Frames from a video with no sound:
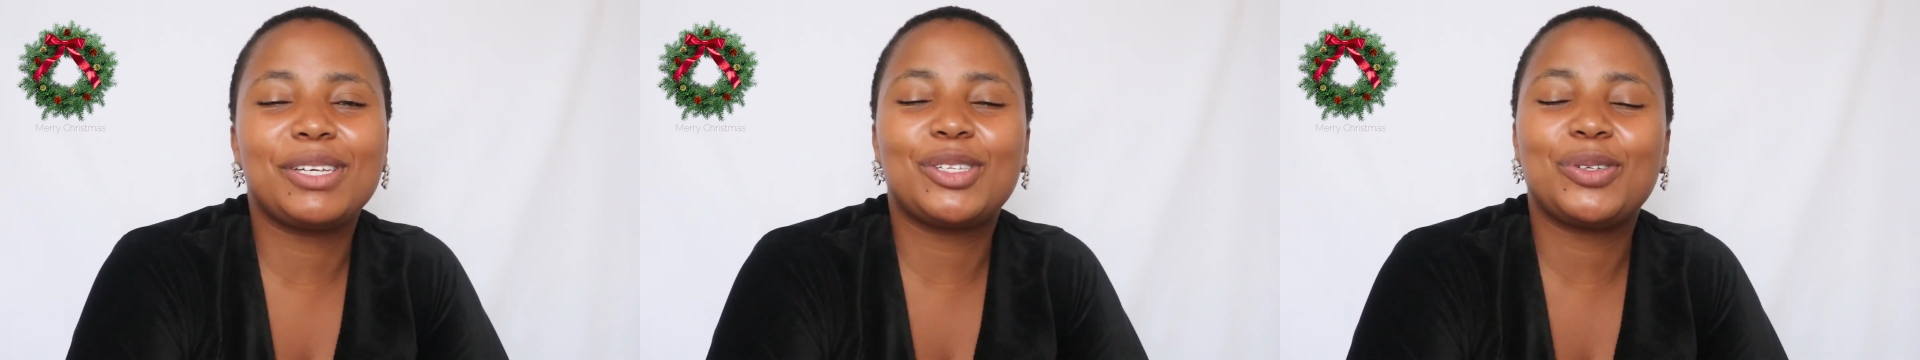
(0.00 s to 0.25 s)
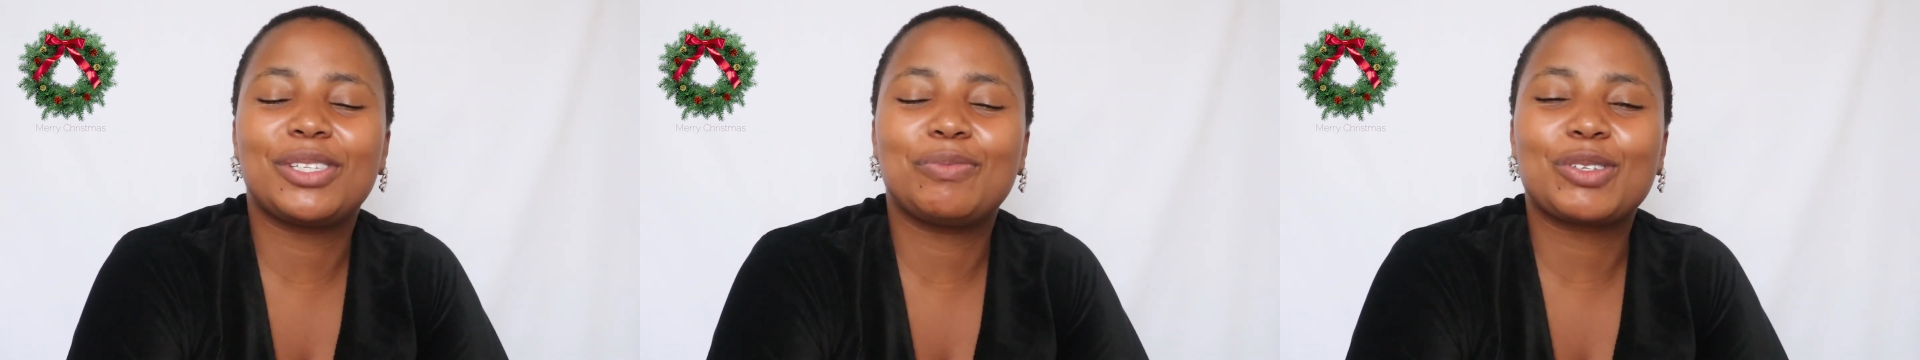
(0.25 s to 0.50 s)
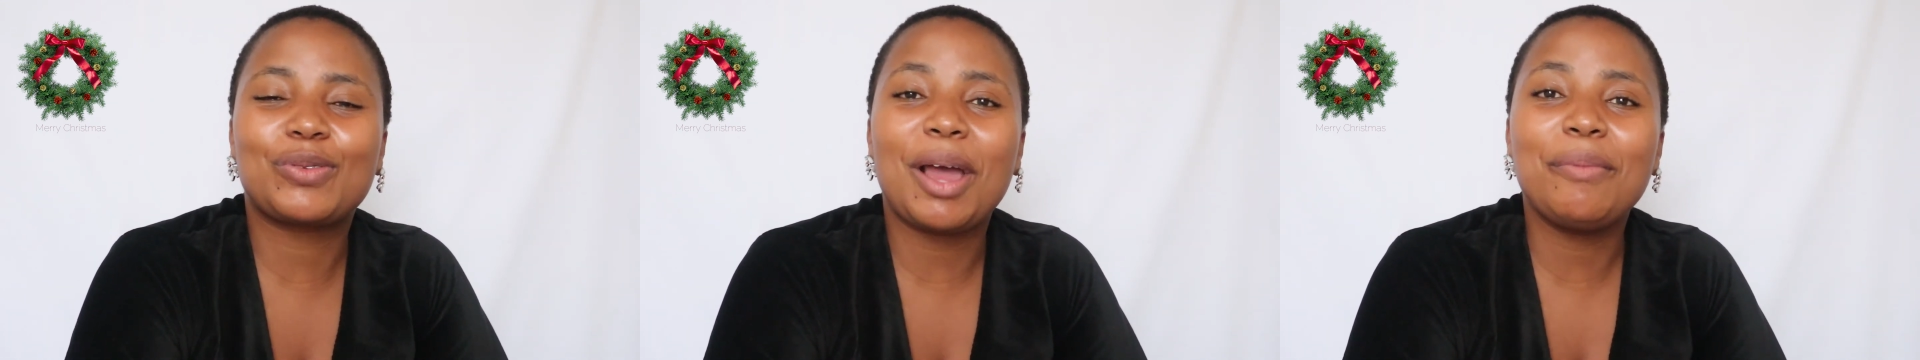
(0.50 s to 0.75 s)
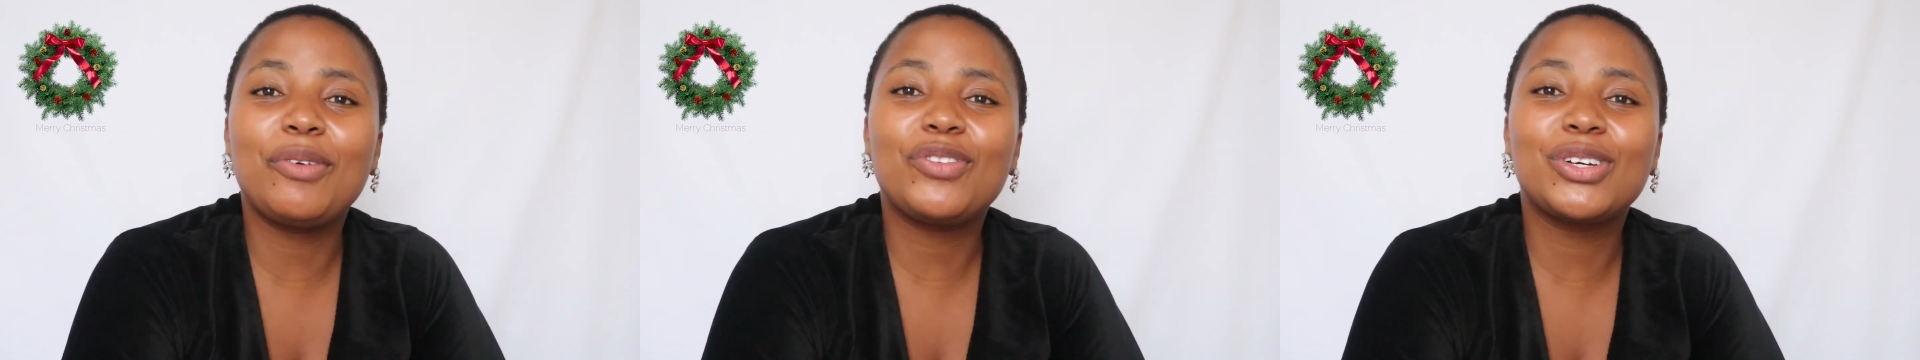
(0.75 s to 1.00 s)
Please do
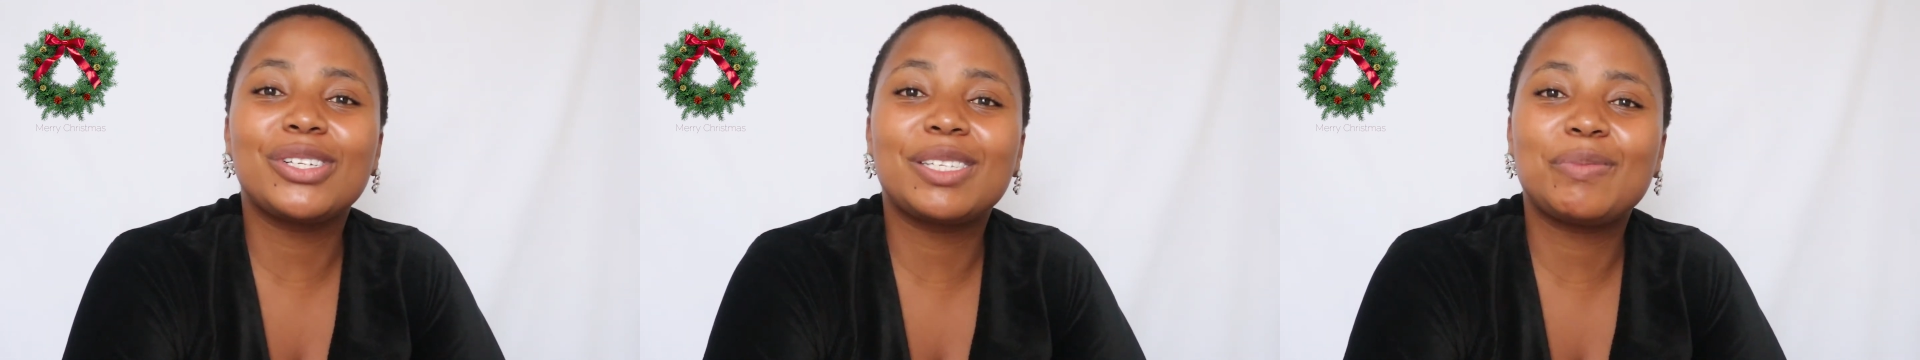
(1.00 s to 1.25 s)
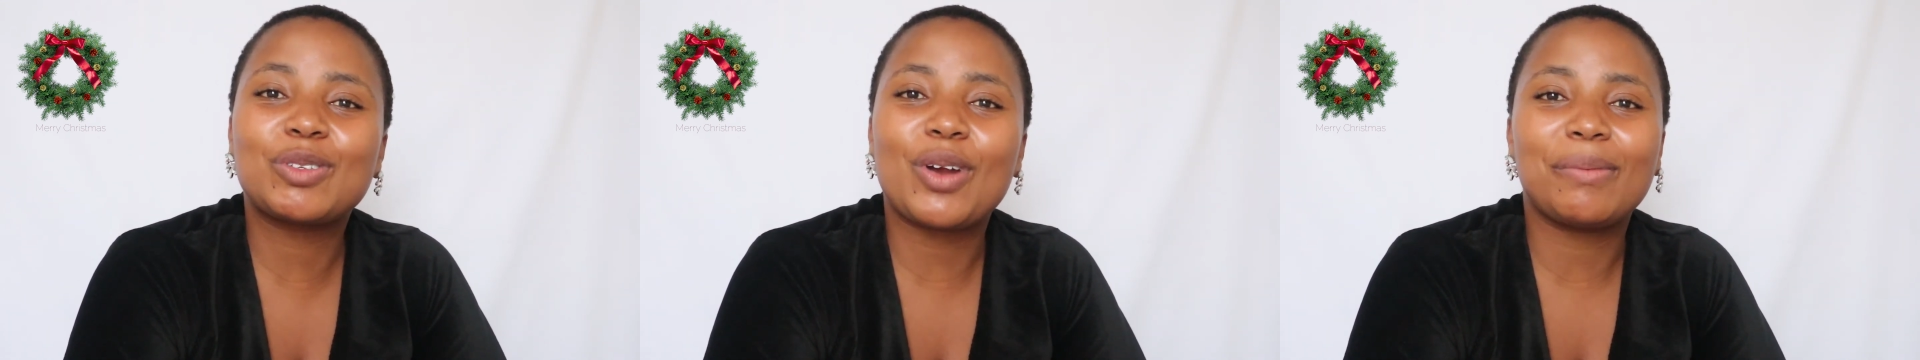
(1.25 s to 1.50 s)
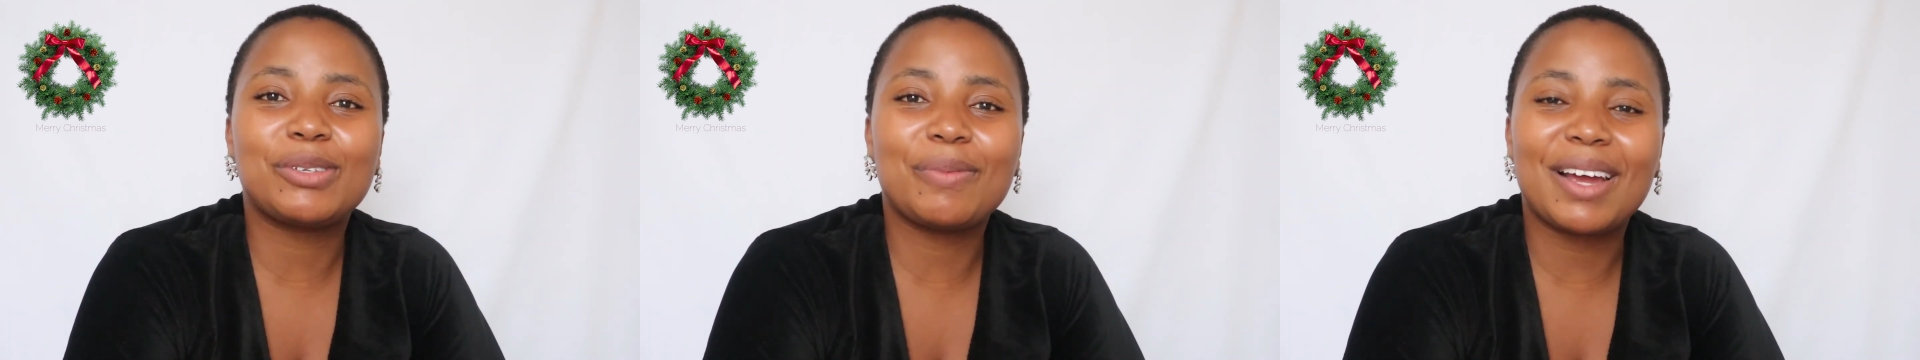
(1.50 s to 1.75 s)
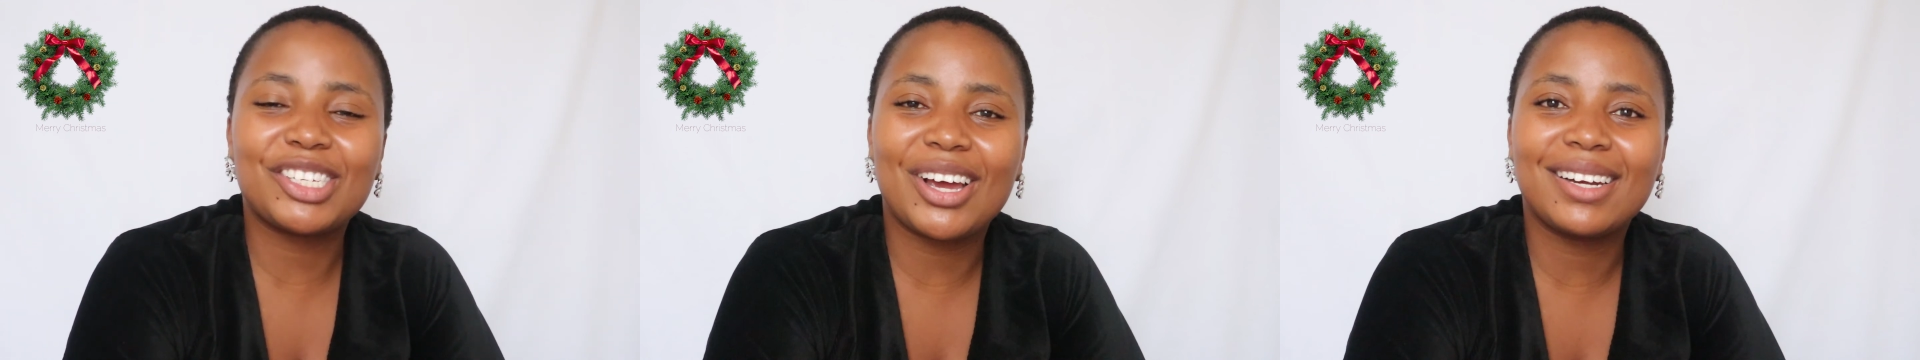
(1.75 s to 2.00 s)
subscribe if you're not subscribed to
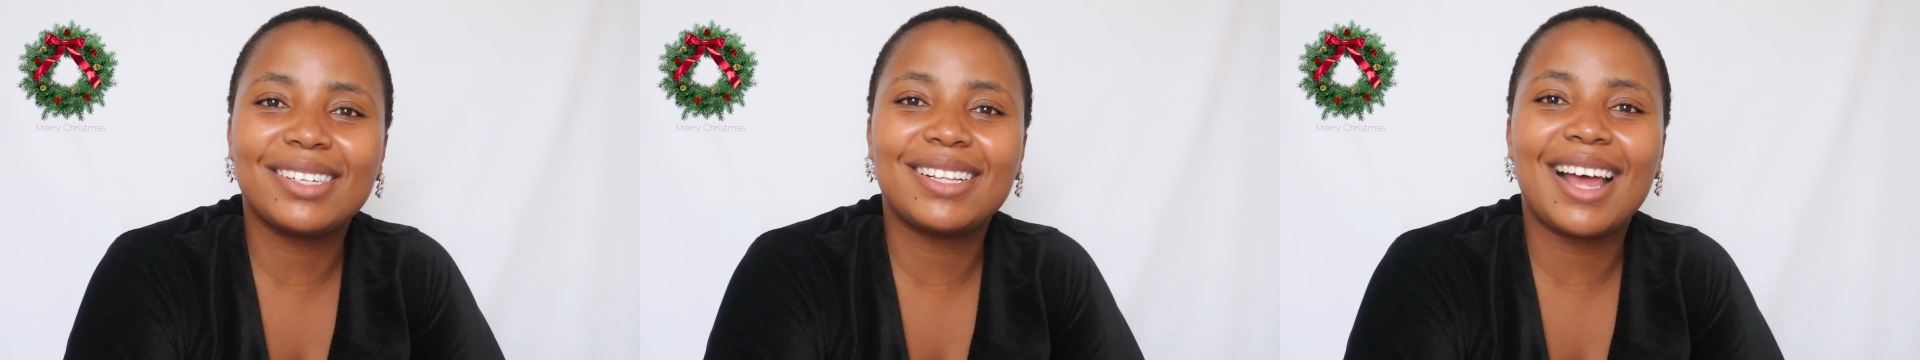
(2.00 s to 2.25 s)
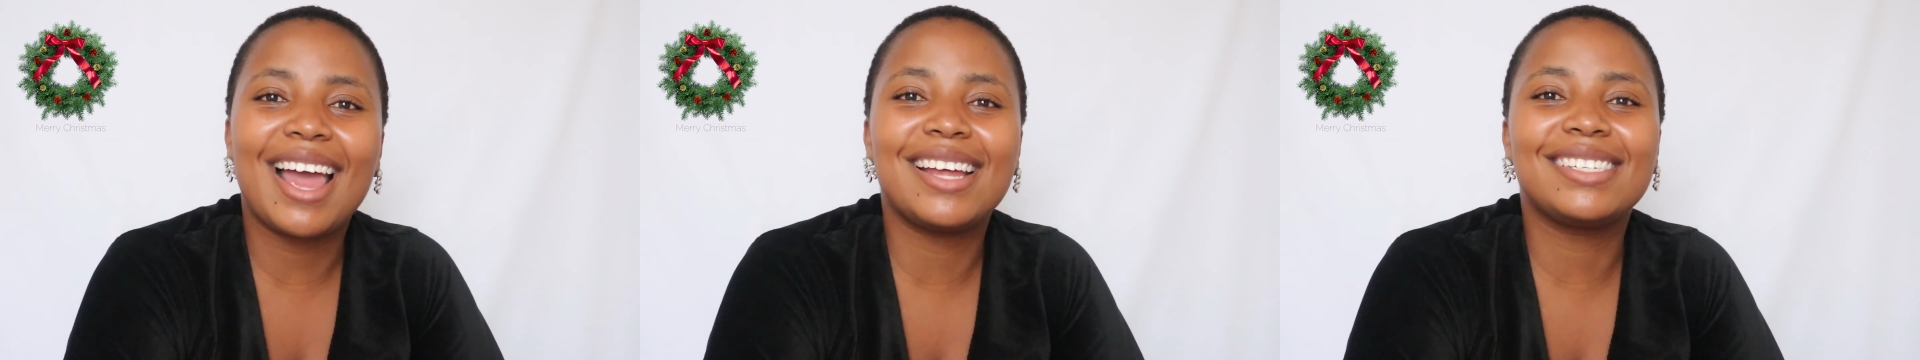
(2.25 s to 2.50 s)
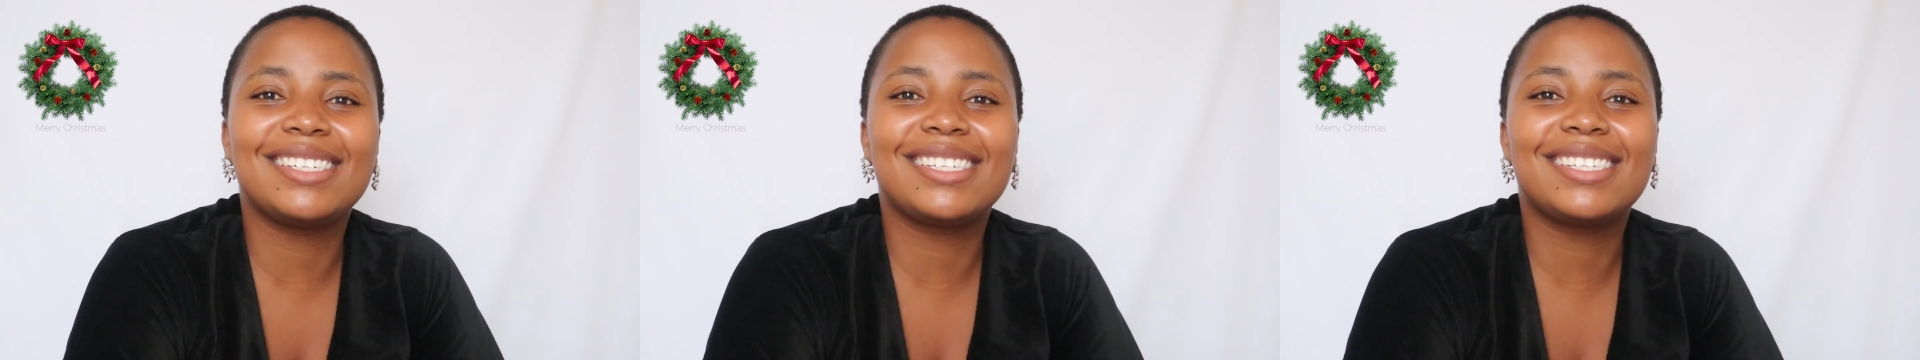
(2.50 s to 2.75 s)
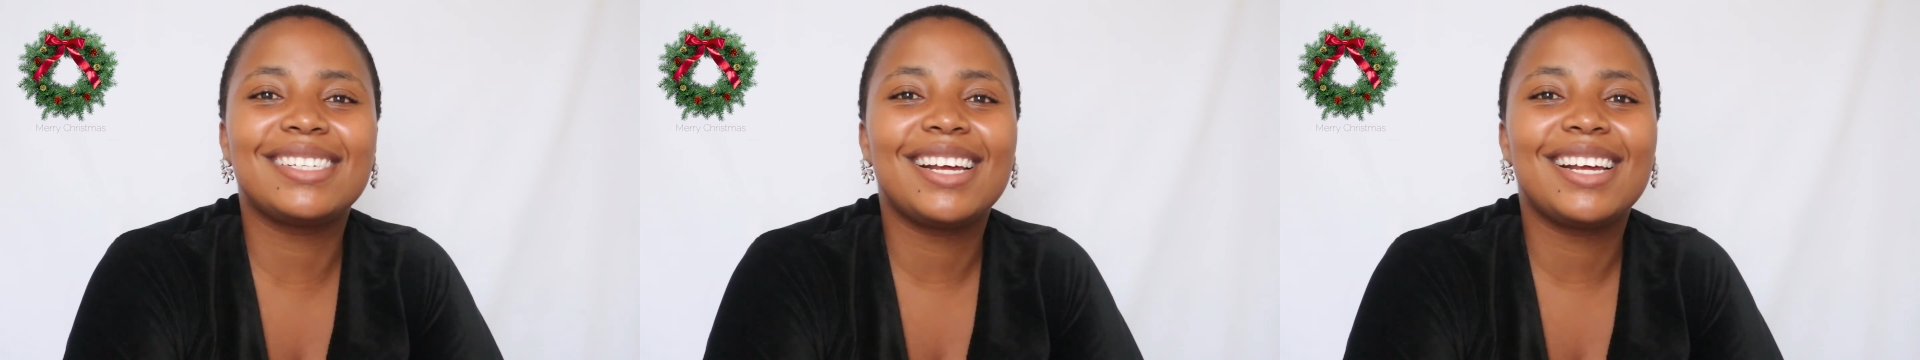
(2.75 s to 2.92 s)
my channel, and